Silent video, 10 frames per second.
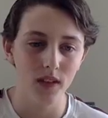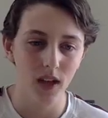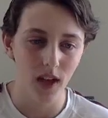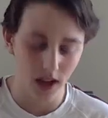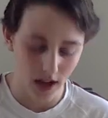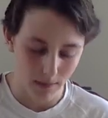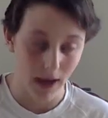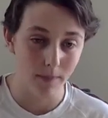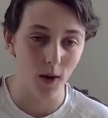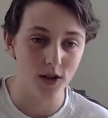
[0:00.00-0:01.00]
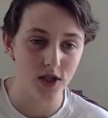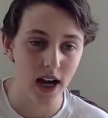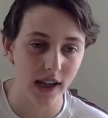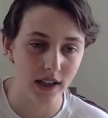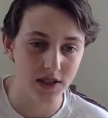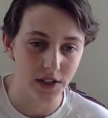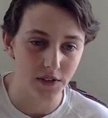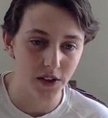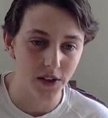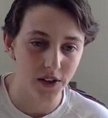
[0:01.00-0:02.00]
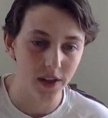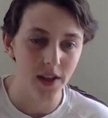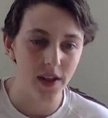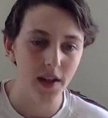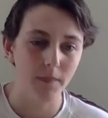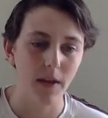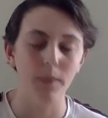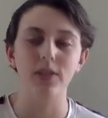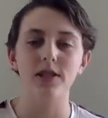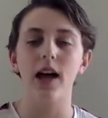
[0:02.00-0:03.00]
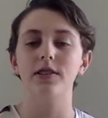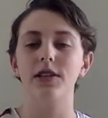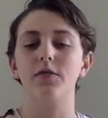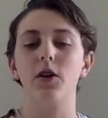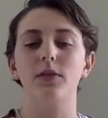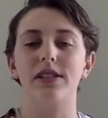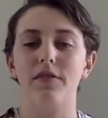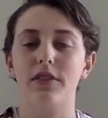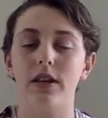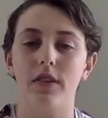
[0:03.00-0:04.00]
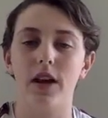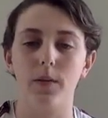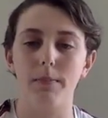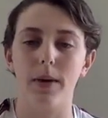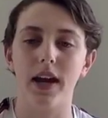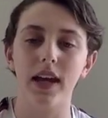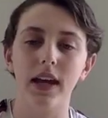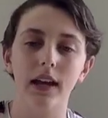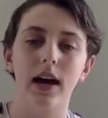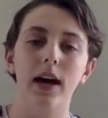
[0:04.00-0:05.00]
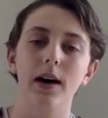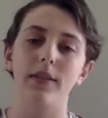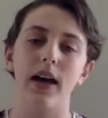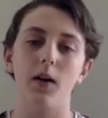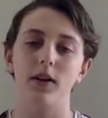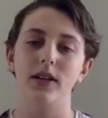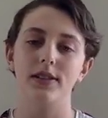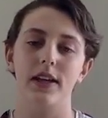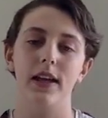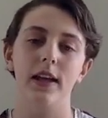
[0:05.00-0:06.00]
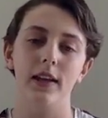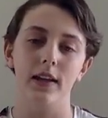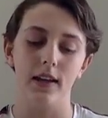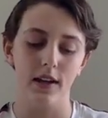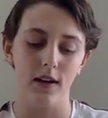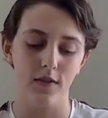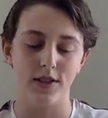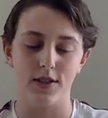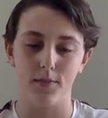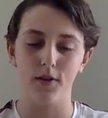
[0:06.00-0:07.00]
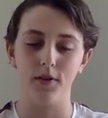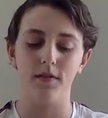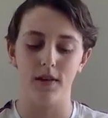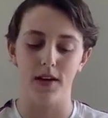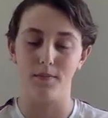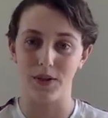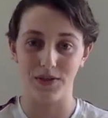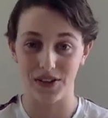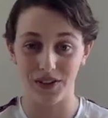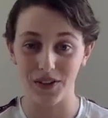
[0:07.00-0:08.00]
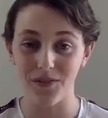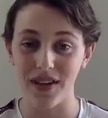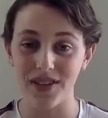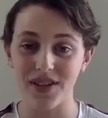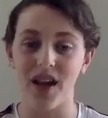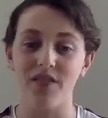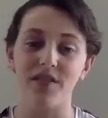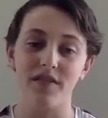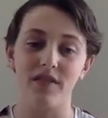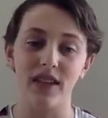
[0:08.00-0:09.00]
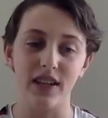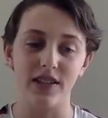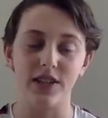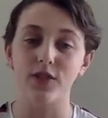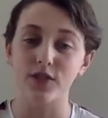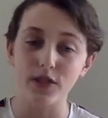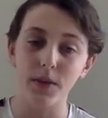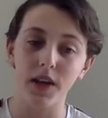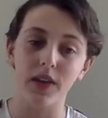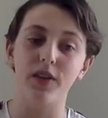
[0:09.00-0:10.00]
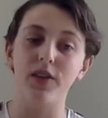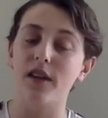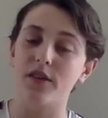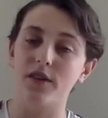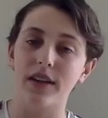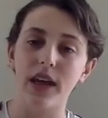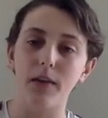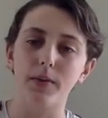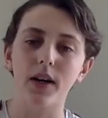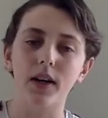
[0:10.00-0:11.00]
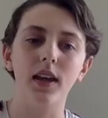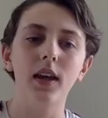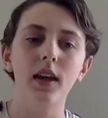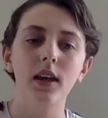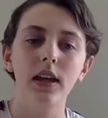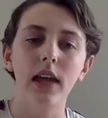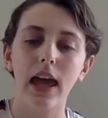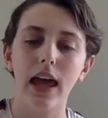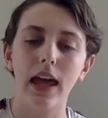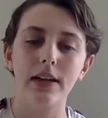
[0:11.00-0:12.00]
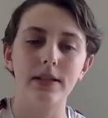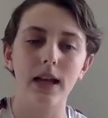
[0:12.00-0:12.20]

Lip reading: My most challenging role was definitely Runaway Bunny. That was an original musical based off of the children's book, if you've ever read that book. And